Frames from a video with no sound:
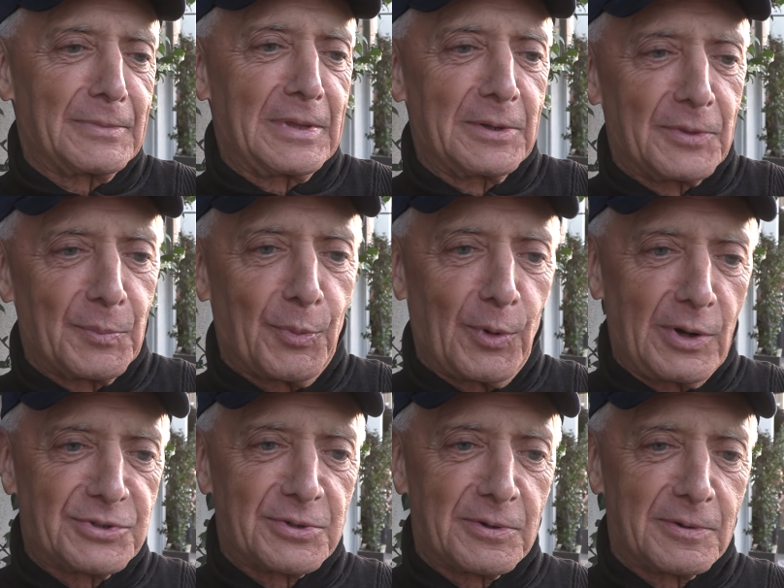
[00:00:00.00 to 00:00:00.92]
you know the
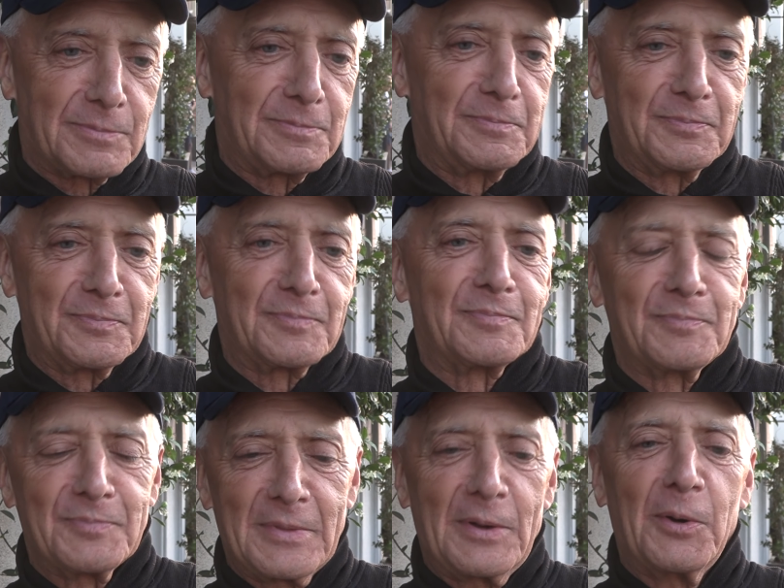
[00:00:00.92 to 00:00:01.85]
boys are
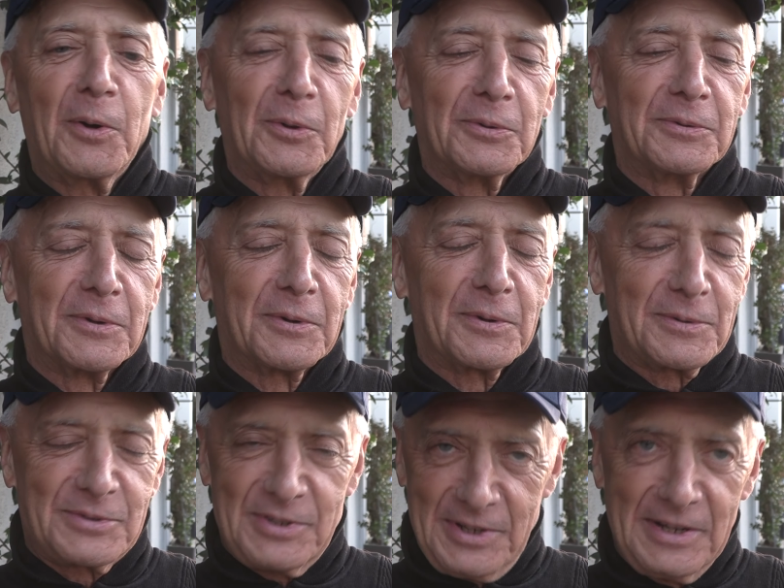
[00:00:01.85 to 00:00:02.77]

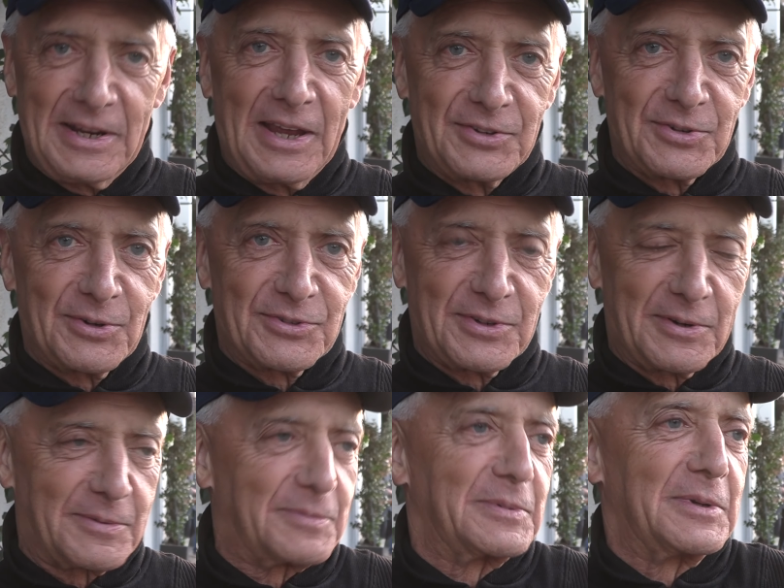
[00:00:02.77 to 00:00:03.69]
older teenagers.
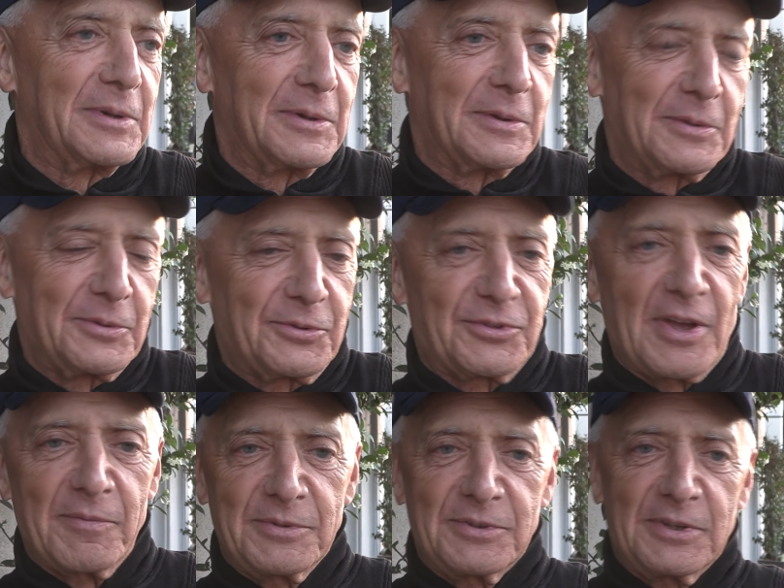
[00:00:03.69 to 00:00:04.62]
They're
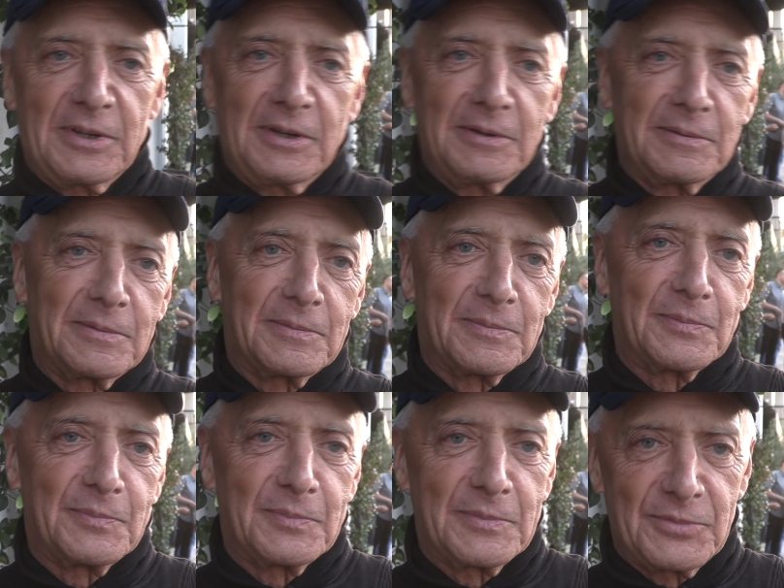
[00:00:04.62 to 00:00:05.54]
17,
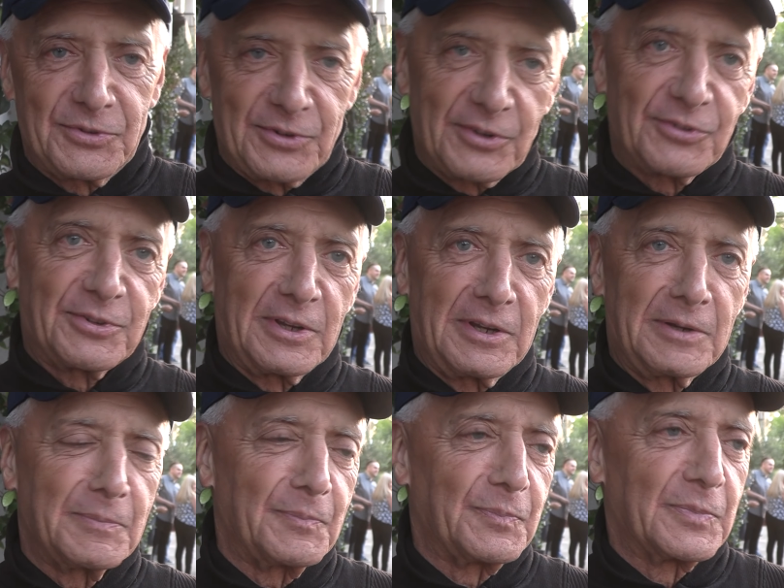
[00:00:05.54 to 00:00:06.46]

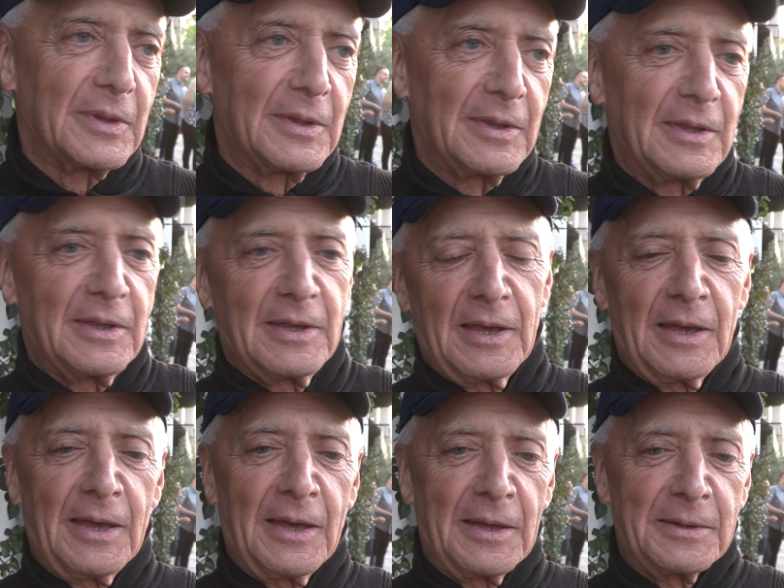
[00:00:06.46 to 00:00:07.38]
16,
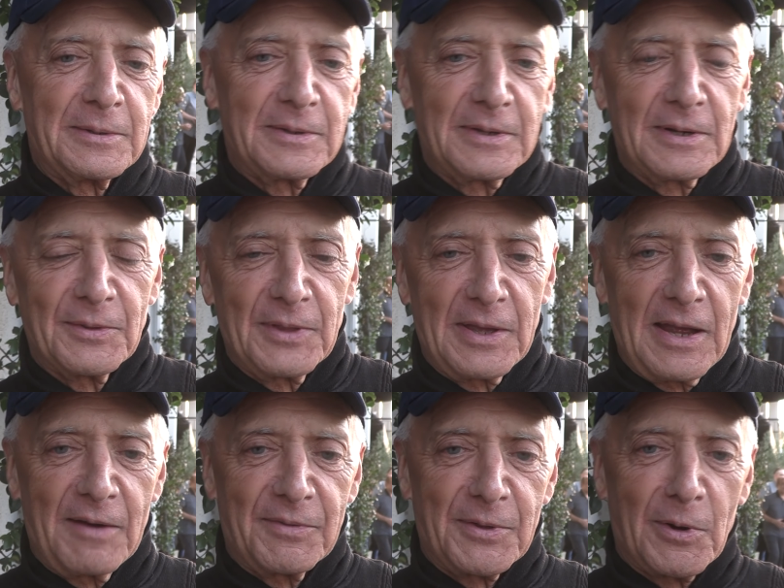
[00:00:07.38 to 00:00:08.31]
and you know they
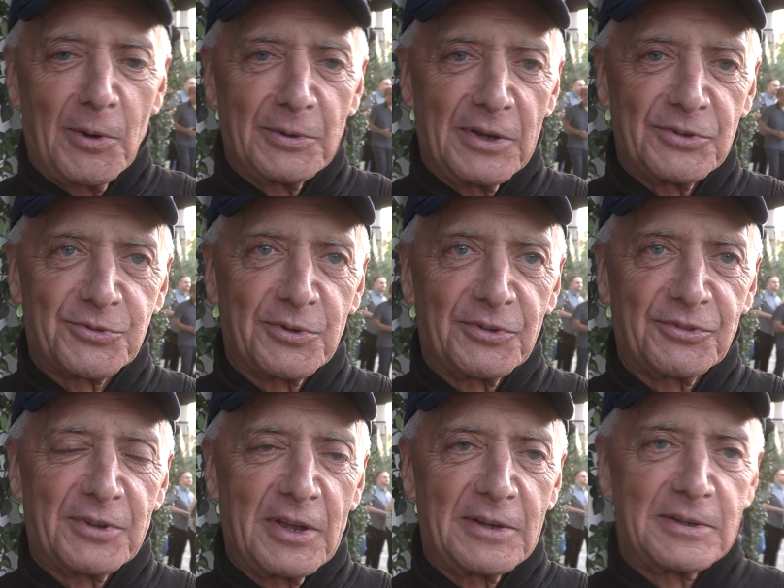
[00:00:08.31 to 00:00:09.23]
have their own
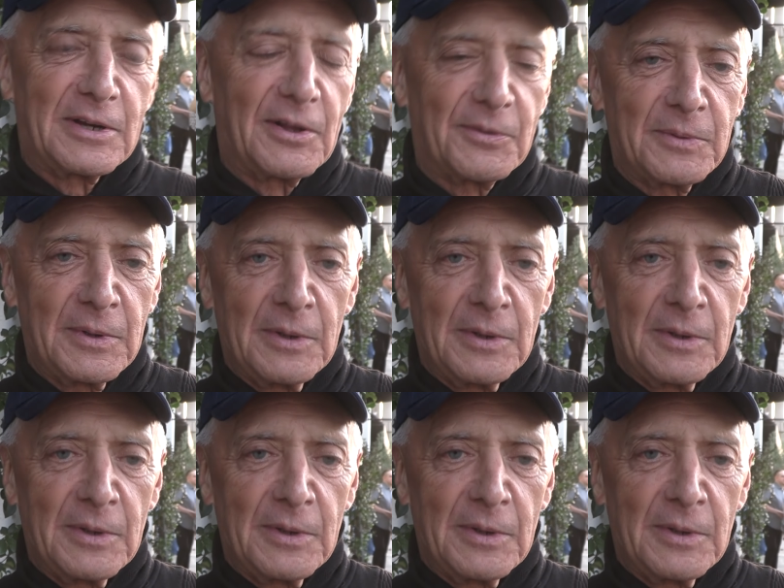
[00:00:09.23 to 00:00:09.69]
interests, and you know.